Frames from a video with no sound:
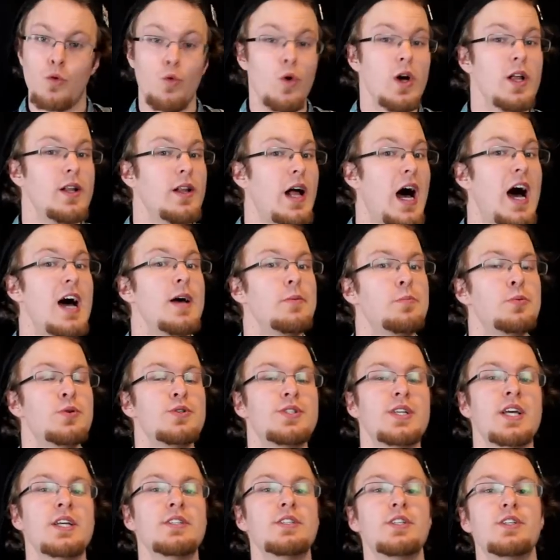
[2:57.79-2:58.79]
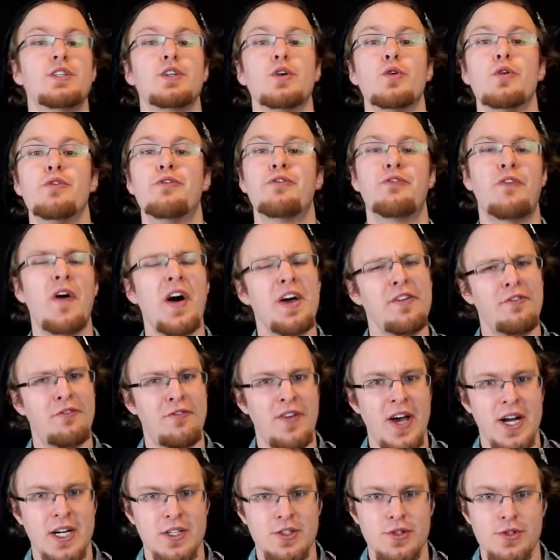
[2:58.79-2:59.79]
Well, I present to you 5
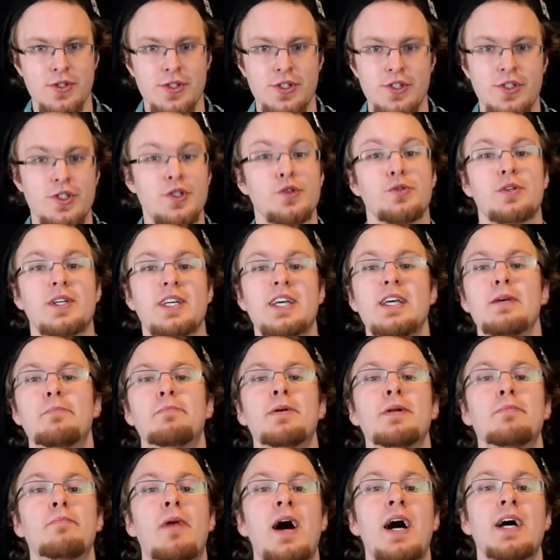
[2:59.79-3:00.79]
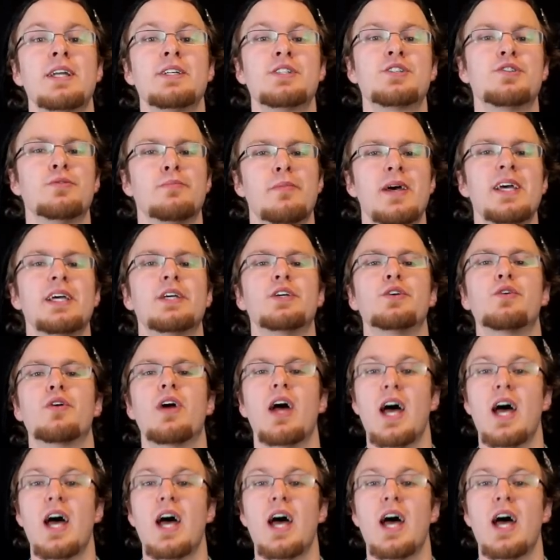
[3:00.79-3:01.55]
factors to keep in mind to make your